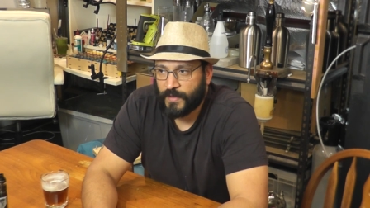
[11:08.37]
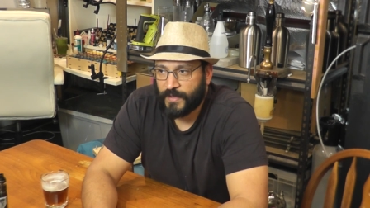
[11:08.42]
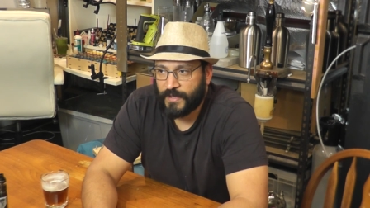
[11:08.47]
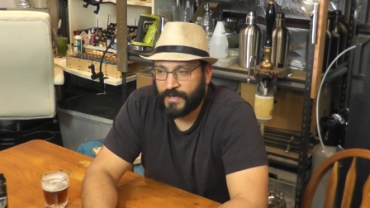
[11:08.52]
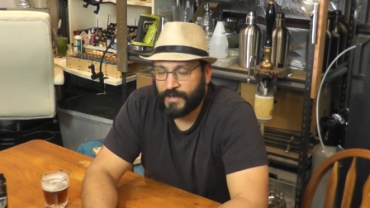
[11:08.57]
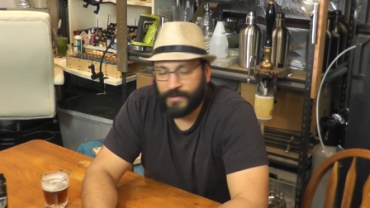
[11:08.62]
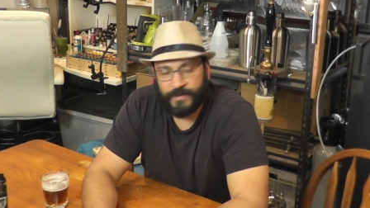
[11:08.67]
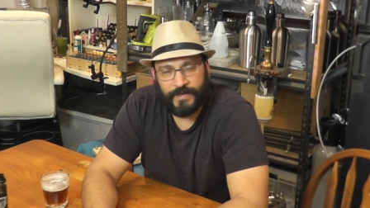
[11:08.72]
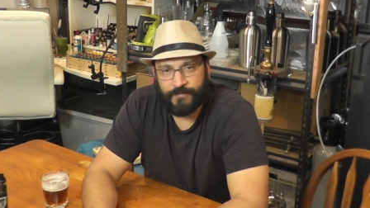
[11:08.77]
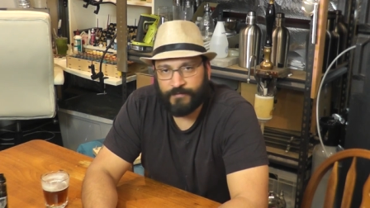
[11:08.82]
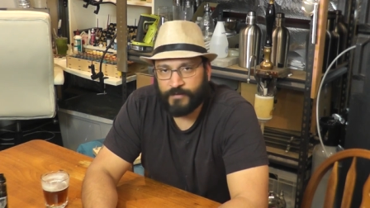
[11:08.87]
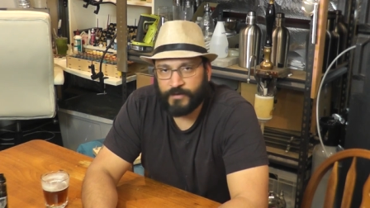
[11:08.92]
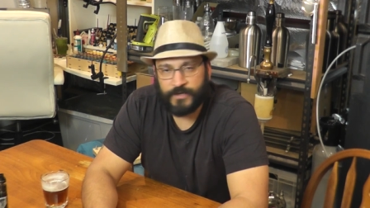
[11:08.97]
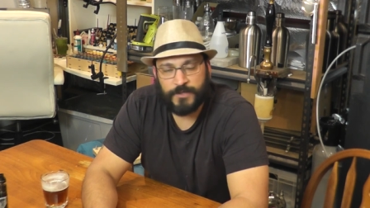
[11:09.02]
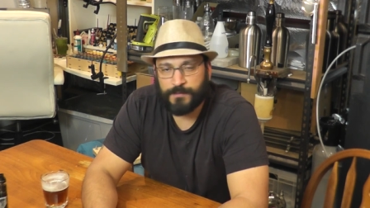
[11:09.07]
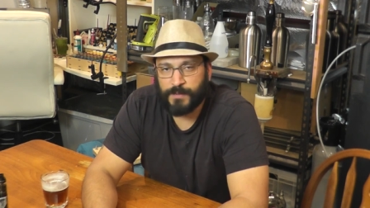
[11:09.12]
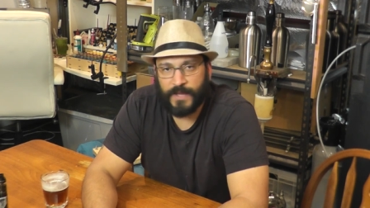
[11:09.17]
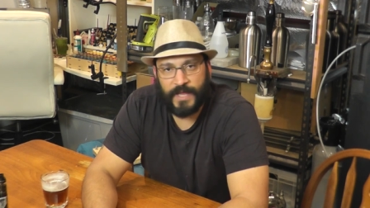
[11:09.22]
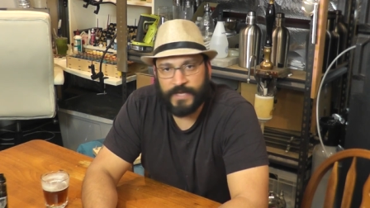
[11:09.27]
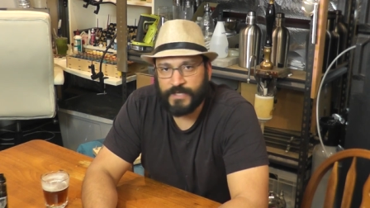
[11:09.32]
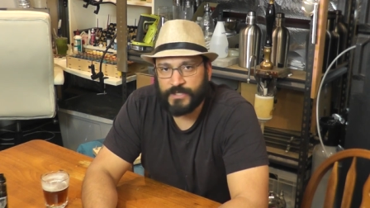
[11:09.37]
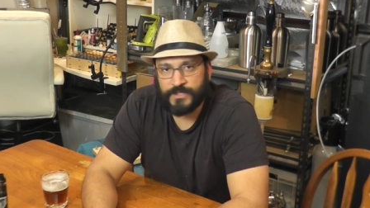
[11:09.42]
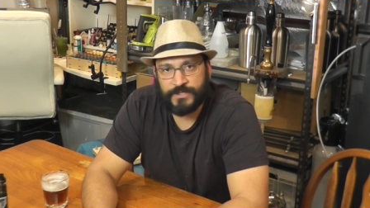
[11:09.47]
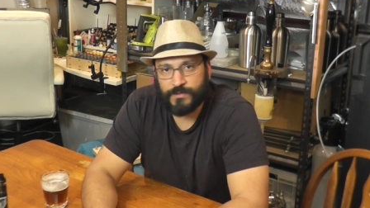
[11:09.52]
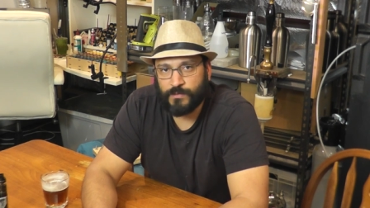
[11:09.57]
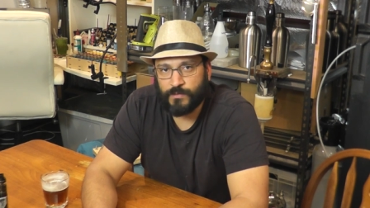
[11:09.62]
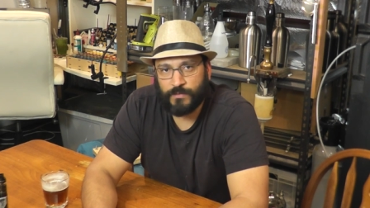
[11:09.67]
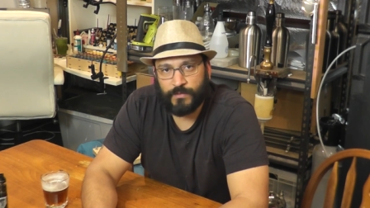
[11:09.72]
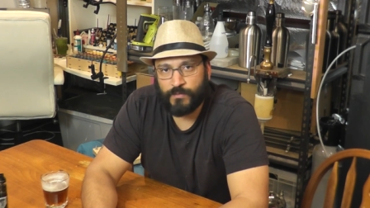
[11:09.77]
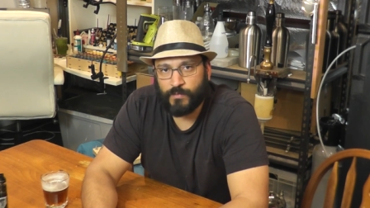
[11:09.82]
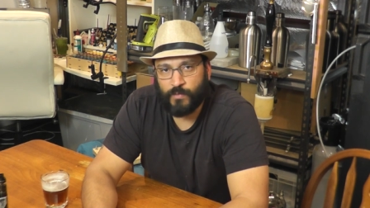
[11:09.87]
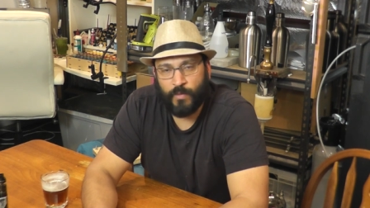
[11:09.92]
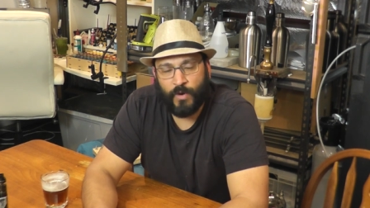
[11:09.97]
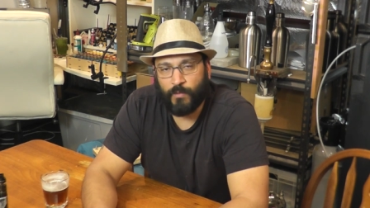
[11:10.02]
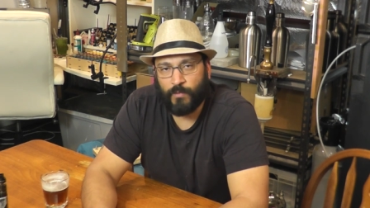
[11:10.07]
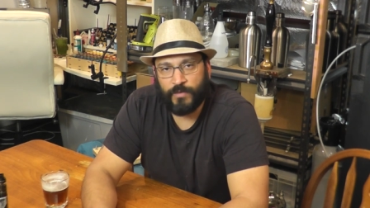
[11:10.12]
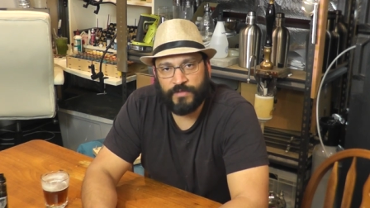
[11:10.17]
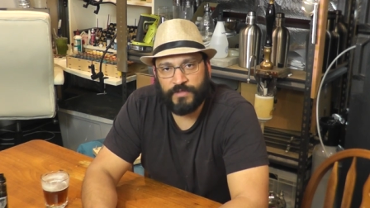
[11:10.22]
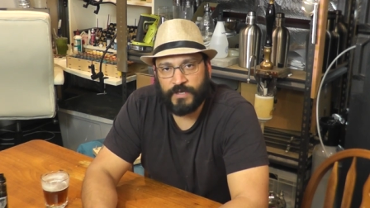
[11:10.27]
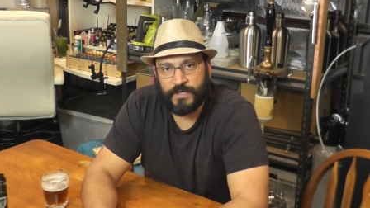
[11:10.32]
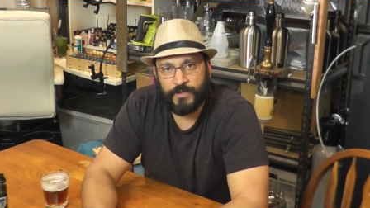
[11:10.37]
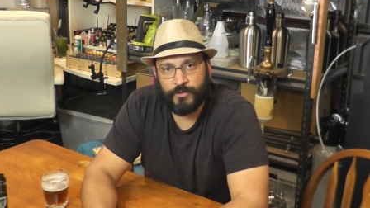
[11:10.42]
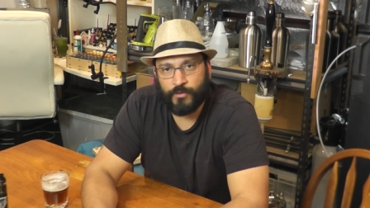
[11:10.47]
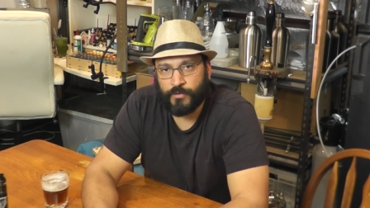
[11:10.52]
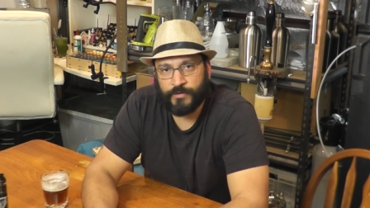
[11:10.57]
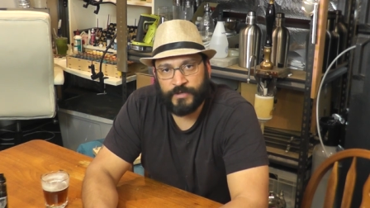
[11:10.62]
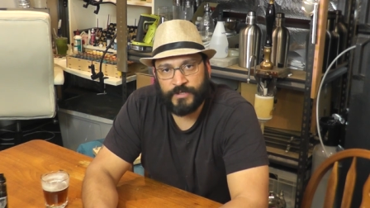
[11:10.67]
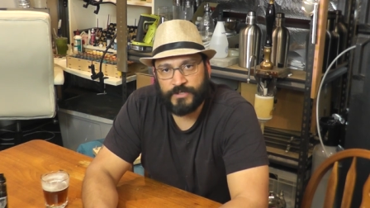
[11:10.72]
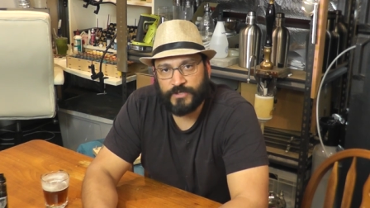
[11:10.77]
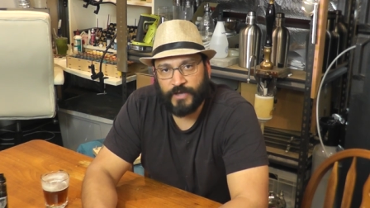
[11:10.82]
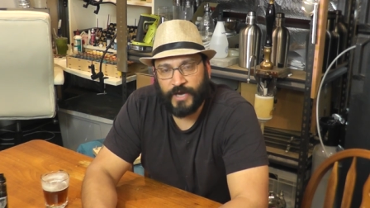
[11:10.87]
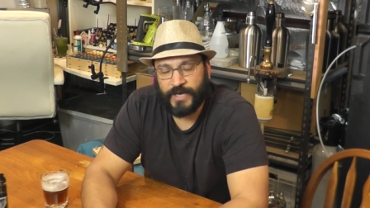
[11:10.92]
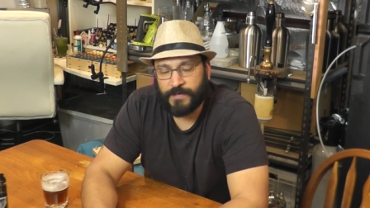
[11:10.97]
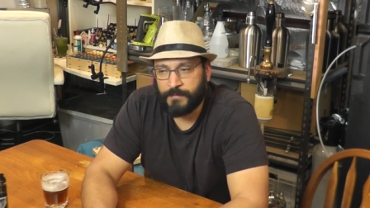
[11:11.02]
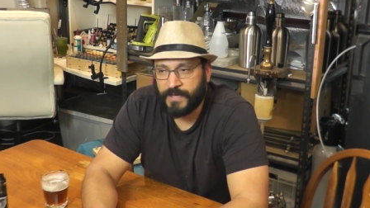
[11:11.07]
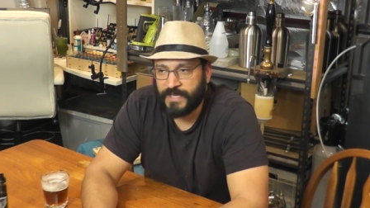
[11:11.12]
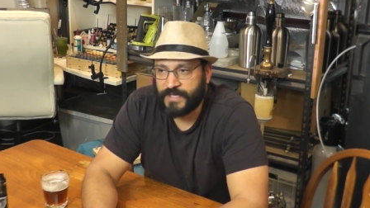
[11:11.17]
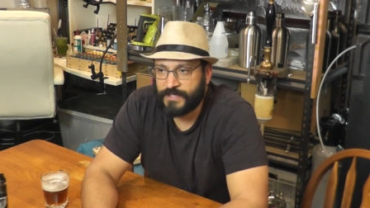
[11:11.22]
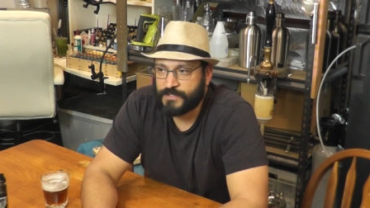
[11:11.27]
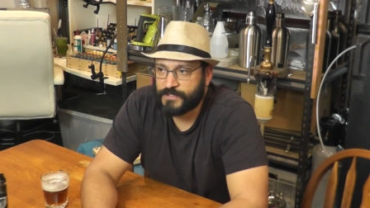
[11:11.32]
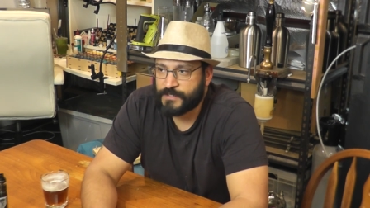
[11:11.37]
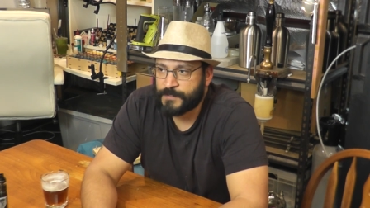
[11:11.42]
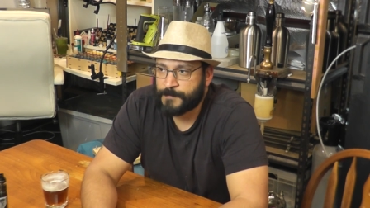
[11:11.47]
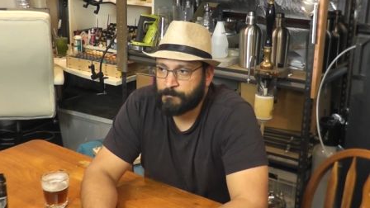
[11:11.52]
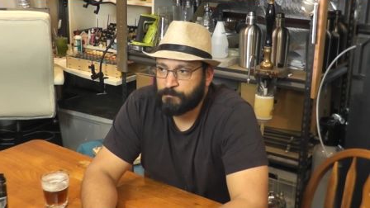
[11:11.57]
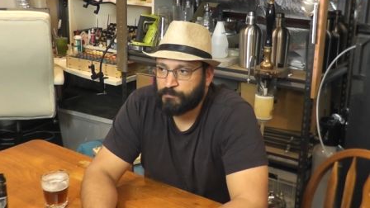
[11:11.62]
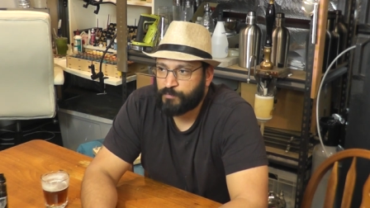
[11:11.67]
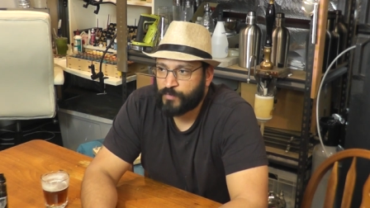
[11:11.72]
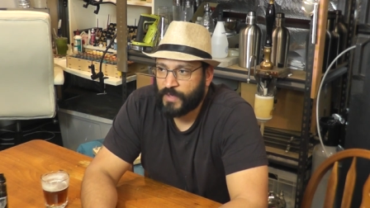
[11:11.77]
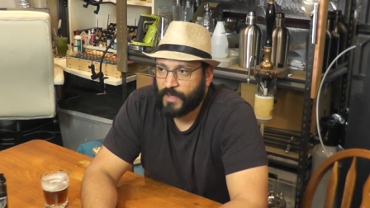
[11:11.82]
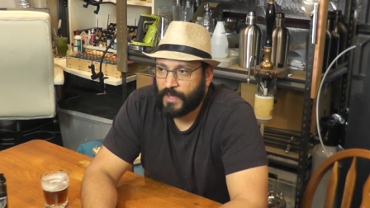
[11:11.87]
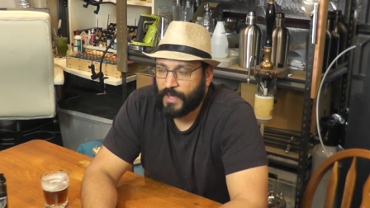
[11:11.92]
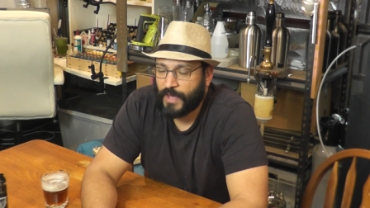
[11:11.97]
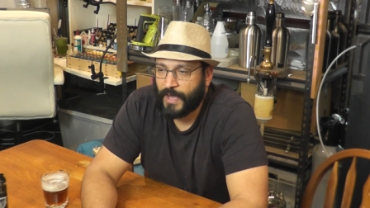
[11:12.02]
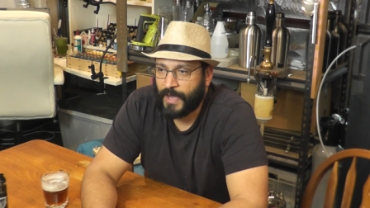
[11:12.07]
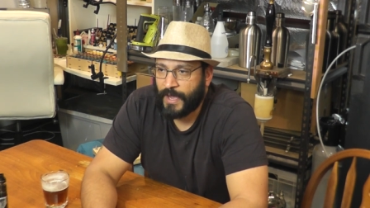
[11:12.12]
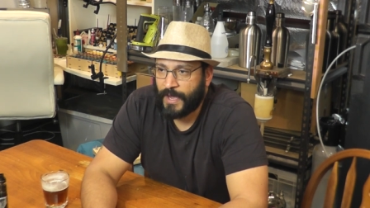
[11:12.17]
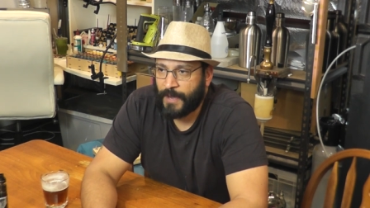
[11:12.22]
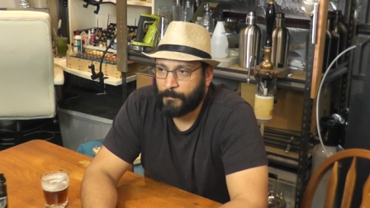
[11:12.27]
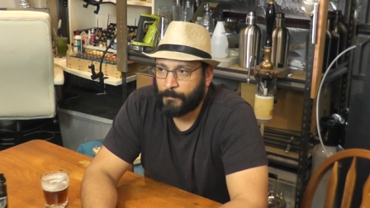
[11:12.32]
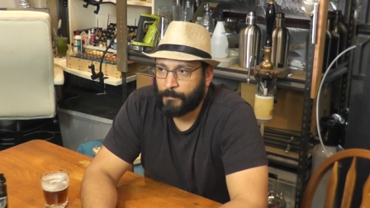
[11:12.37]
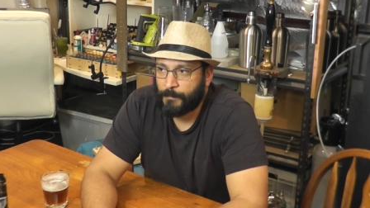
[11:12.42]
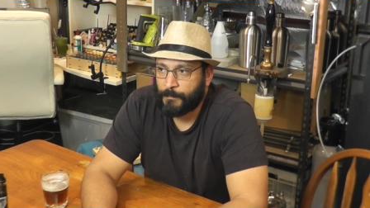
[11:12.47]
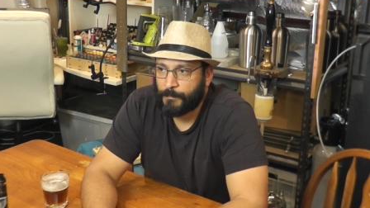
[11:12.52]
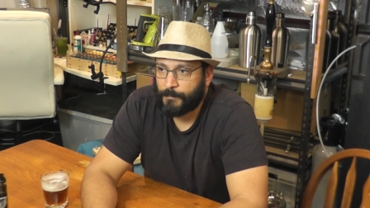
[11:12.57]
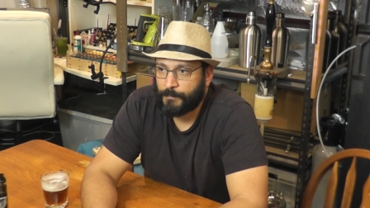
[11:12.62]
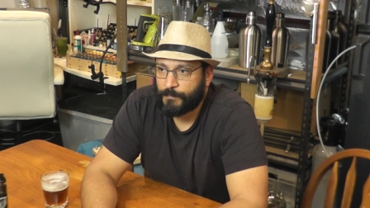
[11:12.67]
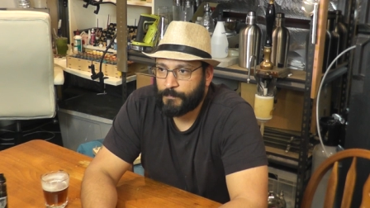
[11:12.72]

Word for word: And it never explains what within or inside means. Um,